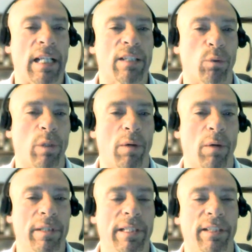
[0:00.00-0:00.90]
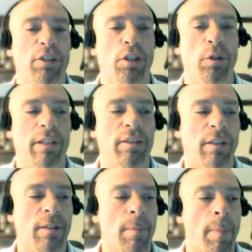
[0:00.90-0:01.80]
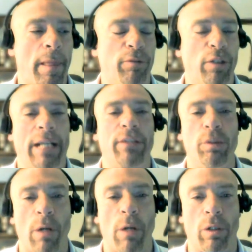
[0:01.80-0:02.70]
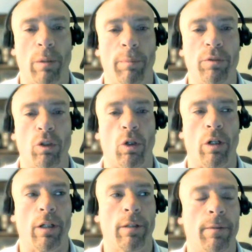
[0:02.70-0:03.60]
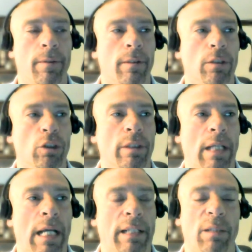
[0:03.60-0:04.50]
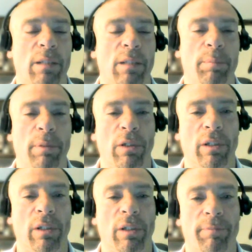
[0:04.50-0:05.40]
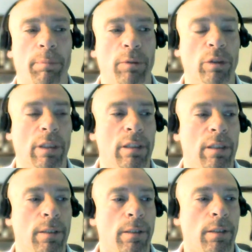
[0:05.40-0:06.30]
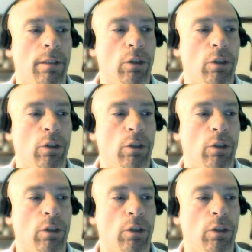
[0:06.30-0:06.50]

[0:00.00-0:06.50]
and that's what I was thinking too. Is if you had two modems, or you had the ability to flip-flop, you could